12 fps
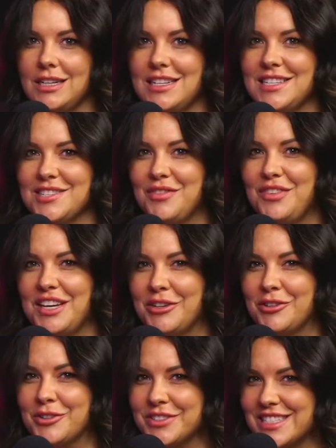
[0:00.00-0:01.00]
his
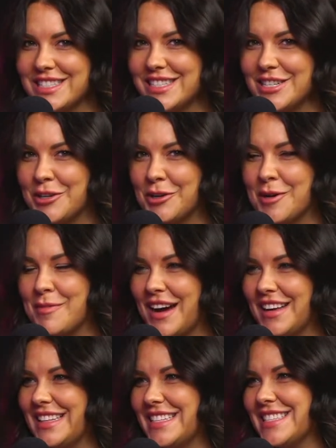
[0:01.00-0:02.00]
field to talk
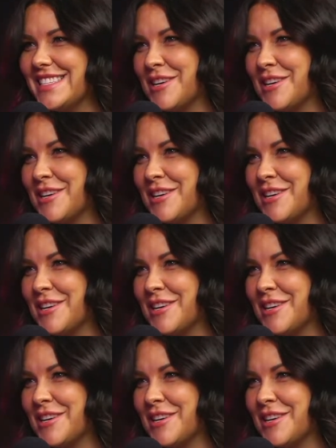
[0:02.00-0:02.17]
about this